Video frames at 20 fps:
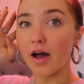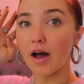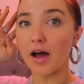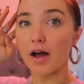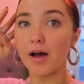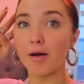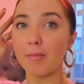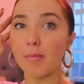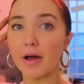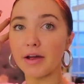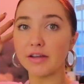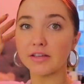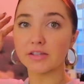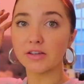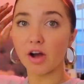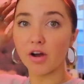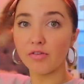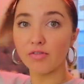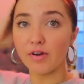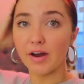Um, I
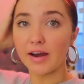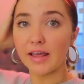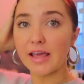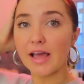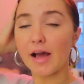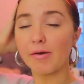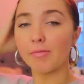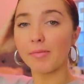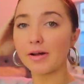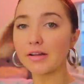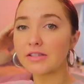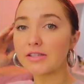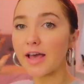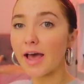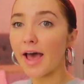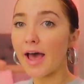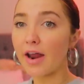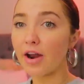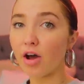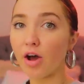just got ready. I'm about to
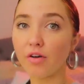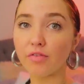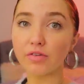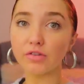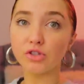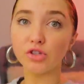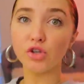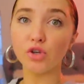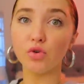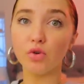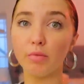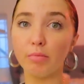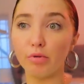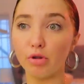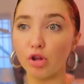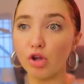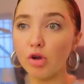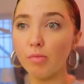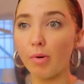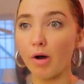head off to
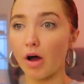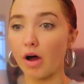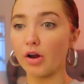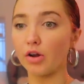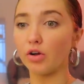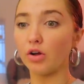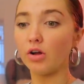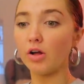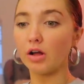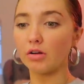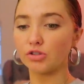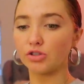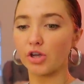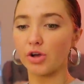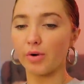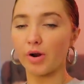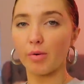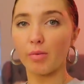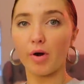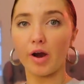Blue Bottle. I'll show
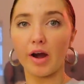you what I'm